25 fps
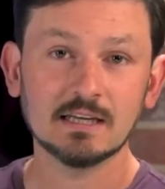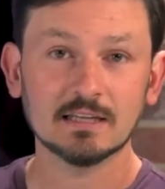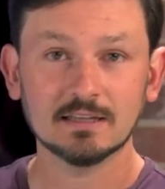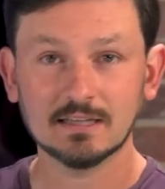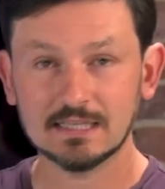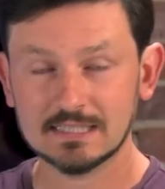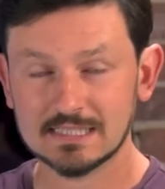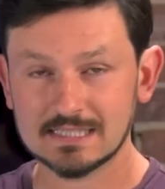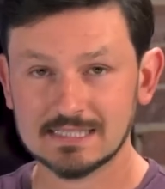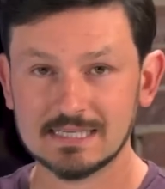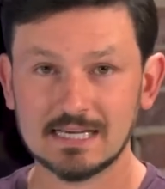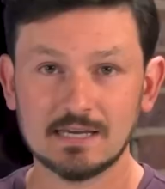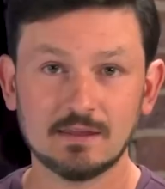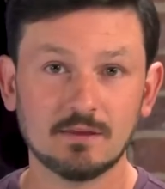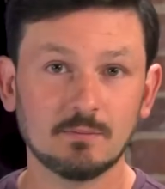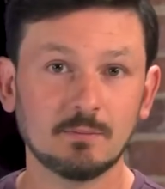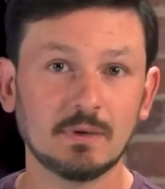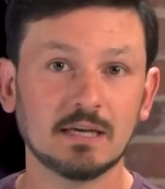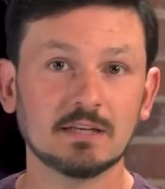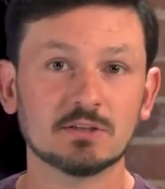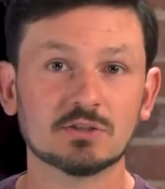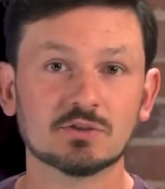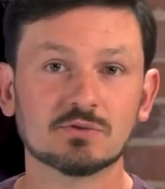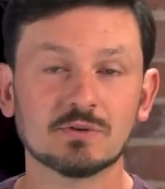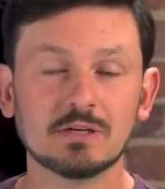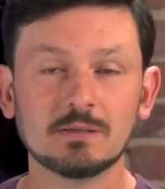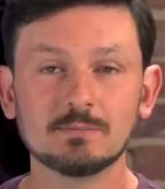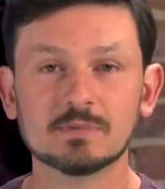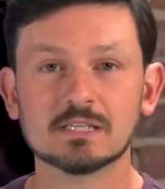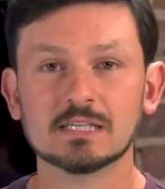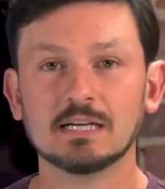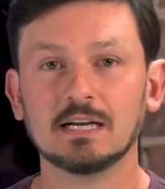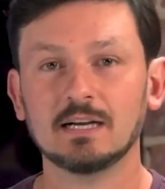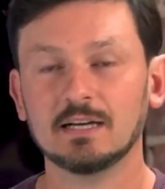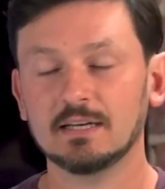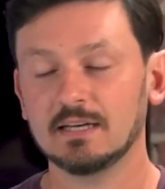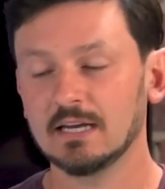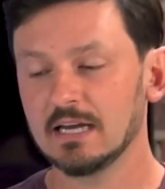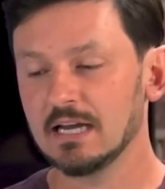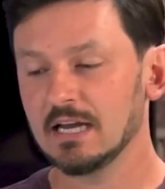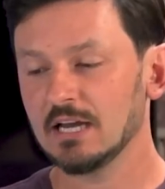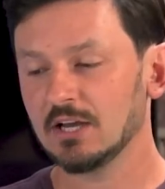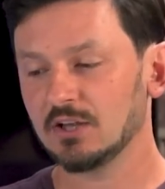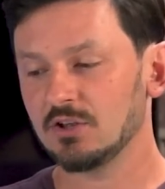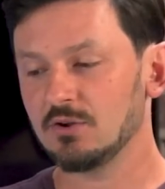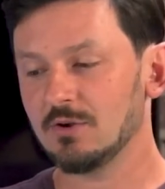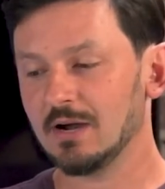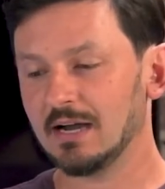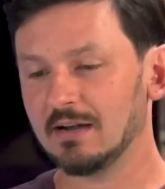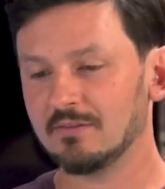let's say the mainstream side,
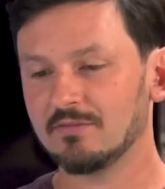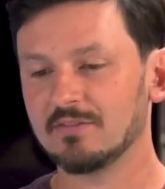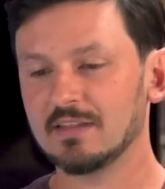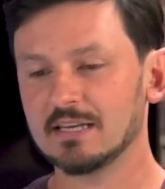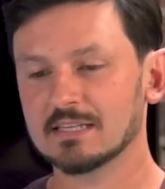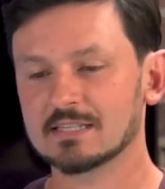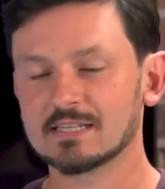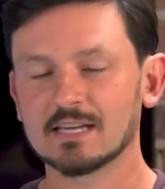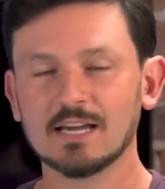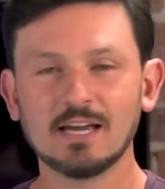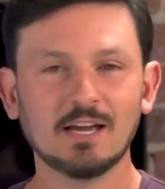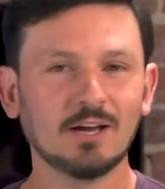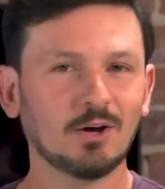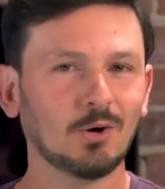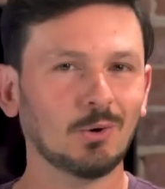you have this,